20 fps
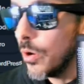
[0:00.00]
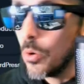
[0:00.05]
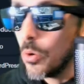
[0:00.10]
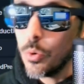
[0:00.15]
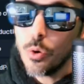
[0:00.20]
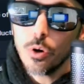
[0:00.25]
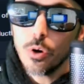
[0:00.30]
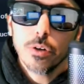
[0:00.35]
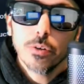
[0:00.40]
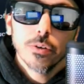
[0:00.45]

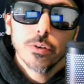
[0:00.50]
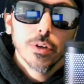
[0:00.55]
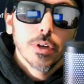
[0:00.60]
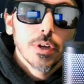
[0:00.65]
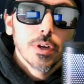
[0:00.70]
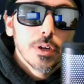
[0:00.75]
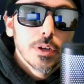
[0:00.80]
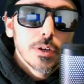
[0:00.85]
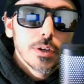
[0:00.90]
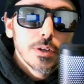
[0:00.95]
Or,
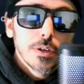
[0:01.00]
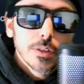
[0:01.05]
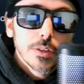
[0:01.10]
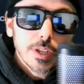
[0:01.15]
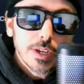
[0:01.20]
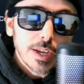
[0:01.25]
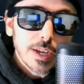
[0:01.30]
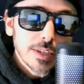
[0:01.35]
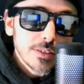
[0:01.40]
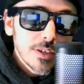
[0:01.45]

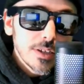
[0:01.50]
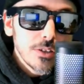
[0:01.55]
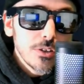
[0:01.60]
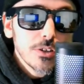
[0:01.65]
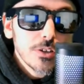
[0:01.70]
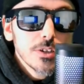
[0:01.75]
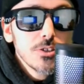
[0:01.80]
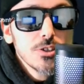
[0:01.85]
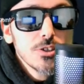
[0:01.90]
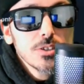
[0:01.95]
like I said, you
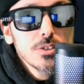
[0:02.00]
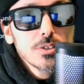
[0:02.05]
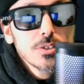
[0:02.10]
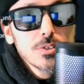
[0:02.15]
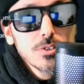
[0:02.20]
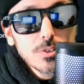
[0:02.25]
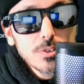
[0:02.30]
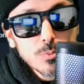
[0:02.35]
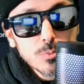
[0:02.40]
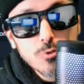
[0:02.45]
can just
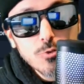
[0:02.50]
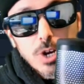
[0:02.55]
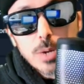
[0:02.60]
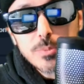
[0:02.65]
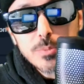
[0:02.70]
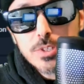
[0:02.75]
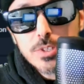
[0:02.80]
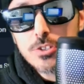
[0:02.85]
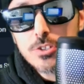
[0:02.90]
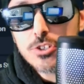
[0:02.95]
subscribe
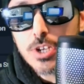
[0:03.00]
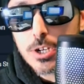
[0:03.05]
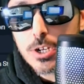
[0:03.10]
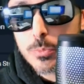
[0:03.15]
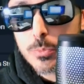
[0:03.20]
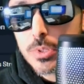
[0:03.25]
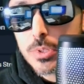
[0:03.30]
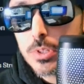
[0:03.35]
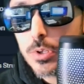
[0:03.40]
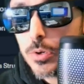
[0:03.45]
to the channel
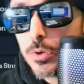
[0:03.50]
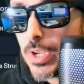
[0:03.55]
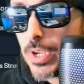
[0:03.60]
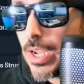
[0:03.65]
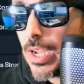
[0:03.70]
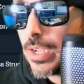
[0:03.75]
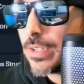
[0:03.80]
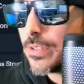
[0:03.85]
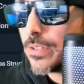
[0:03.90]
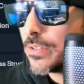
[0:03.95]
below,
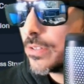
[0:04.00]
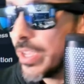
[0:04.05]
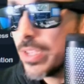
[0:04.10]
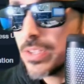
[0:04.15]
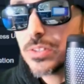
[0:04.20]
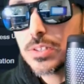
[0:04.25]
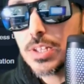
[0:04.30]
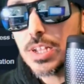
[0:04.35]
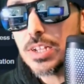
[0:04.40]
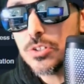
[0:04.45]
guys.
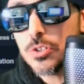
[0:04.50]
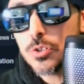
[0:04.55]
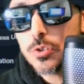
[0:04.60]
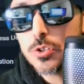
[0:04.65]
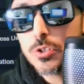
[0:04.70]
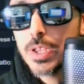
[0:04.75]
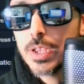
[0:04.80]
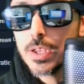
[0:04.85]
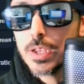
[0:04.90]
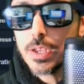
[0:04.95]
Stay
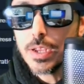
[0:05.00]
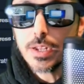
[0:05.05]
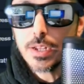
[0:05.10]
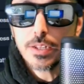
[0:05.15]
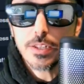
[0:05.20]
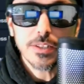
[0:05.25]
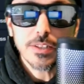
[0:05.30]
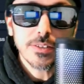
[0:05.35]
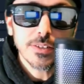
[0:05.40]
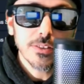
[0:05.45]
tuned, and
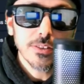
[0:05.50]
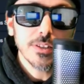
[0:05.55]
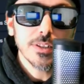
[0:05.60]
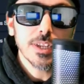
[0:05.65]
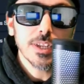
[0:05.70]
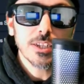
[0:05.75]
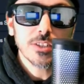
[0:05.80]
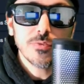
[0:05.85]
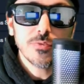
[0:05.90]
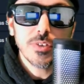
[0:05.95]
until the
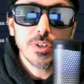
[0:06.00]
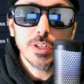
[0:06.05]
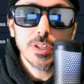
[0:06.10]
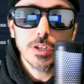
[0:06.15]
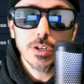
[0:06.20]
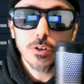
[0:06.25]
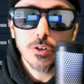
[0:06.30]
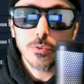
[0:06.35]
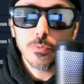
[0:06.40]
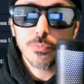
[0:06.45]
next
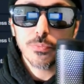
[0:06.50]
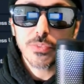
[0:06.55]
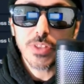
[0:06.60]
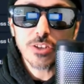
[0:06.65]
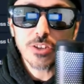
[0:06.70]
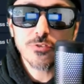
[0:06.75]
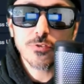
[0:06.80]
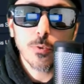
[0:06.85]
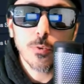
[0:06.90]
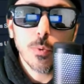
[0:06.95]
video,
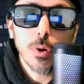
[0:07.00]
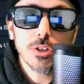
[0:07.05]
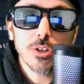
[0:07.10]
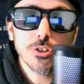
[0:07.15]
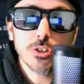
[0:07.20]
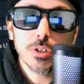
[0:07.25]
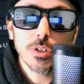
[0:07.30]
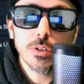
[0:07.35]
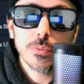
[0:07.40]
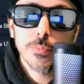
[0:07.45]
thanks for
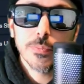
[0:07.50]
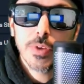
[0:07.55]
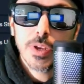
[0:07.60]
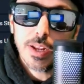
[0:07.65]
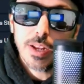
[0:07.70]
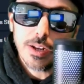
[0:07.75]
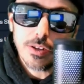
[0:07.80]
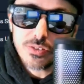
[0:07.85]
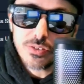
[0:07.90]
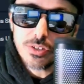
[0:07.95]
watching,
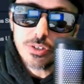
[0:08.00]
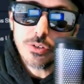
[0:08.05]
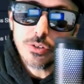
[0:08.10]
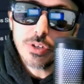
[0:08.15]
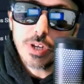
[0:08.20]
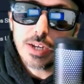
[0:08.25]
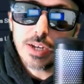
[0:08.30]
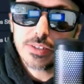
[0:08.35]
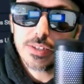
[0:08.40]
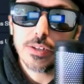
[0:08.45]
and I'll see you
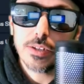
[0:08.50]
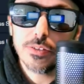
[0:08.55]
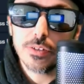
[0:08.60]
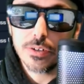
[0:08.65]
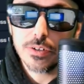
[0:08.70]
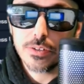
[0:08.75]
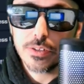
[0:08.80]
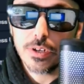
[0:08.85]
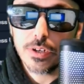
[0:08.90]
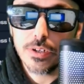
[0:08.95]
guys out there
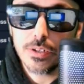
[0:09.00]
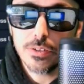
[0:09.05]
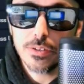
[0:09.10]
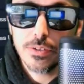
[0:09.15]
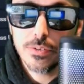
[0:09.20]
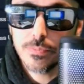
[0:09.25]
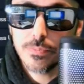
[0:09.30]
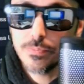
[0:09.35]
on the hunt.